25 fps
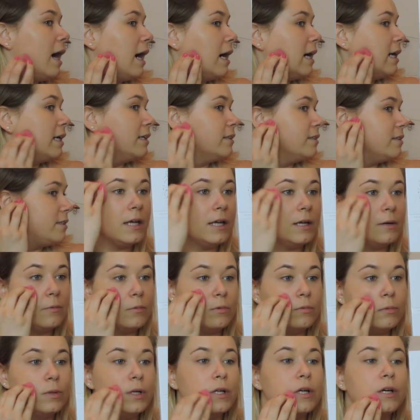and it
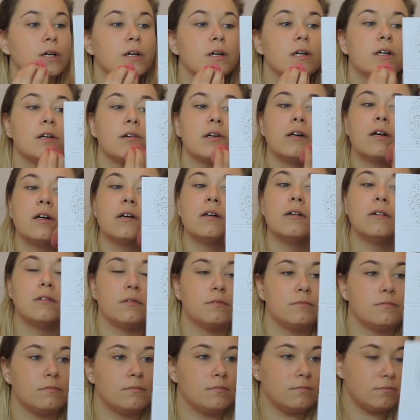will look
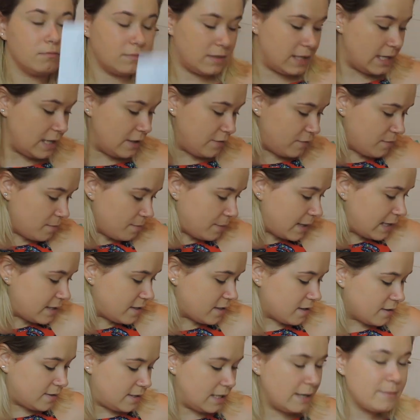even
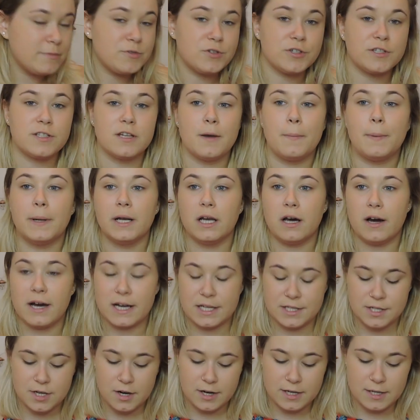better. So let me just
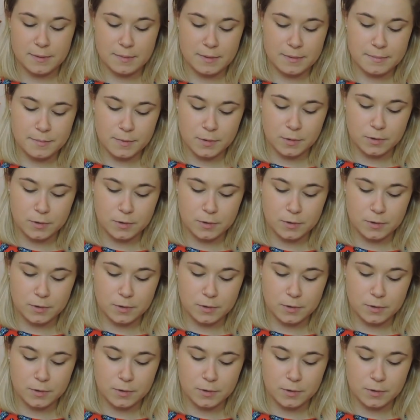apply a tiny bit